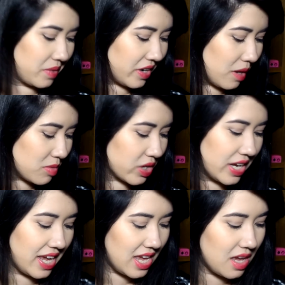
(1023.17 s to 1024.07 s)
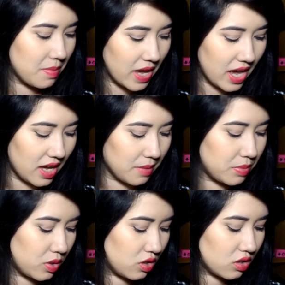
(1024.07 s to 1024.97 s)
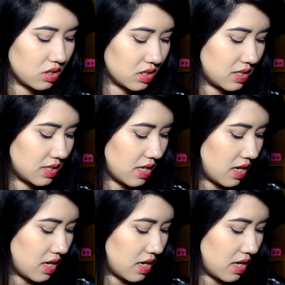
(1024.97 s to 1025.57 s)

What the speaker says: You know, I'm talking eBay, Boots,